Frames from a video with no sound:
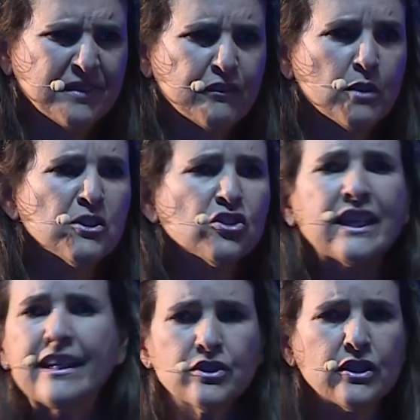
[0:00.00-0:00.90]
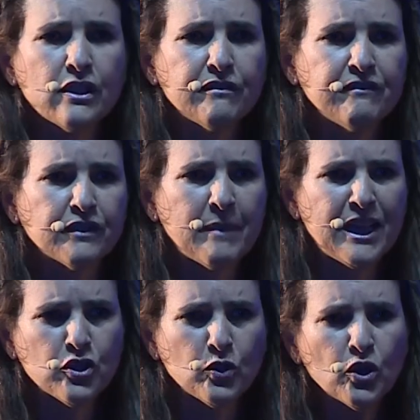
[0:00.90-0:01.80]
From a scarcity of
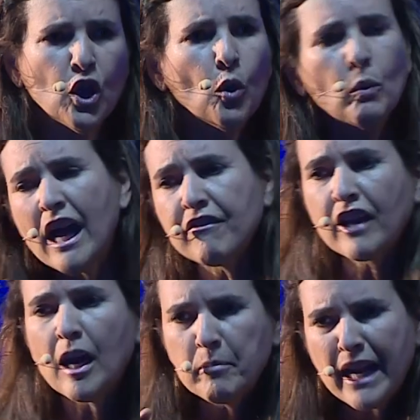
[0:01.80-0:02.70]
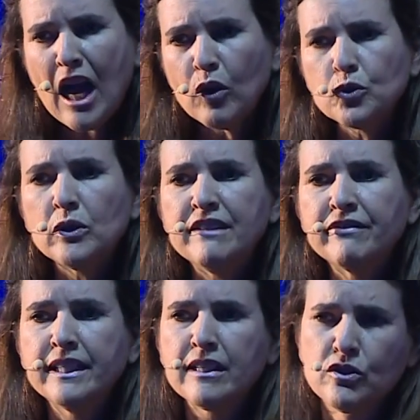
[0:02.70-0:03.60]
information, we have come now to live
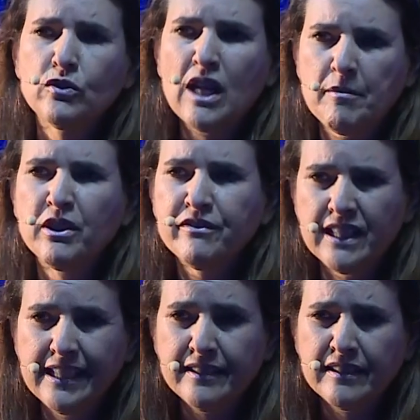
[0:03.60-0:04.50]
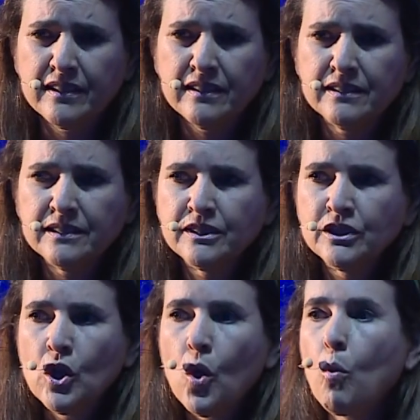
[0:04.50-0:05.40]
in a tsunami of data.
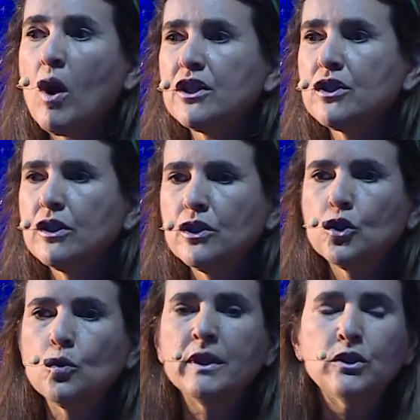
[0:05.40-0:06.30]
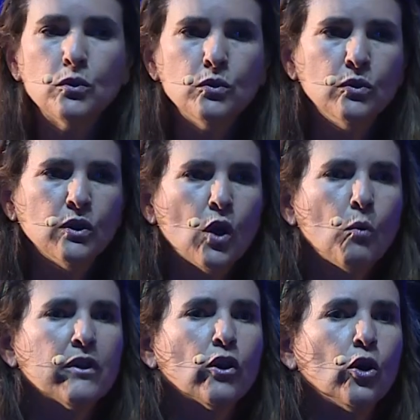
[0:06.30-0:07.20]
What do we do
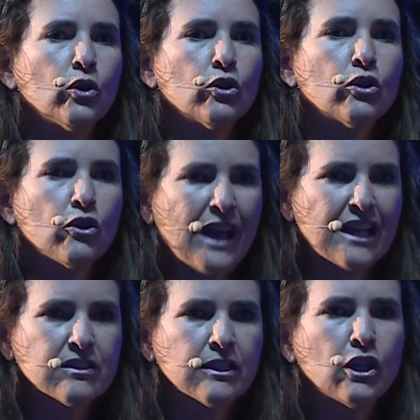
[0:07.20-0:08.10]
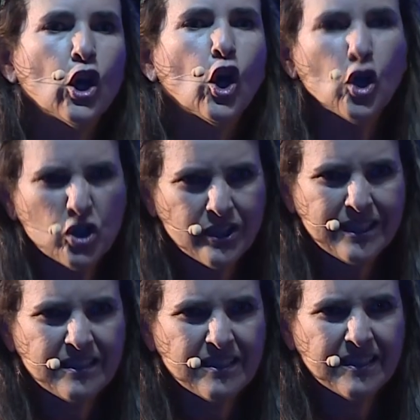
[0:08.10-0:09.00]
with all that
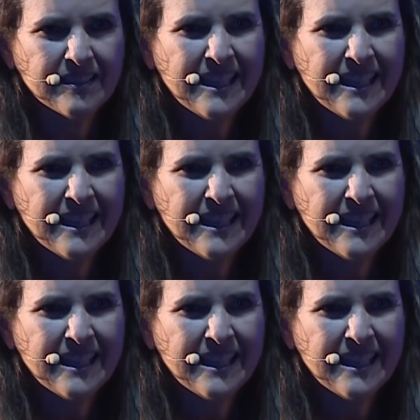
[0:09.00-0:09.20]
content?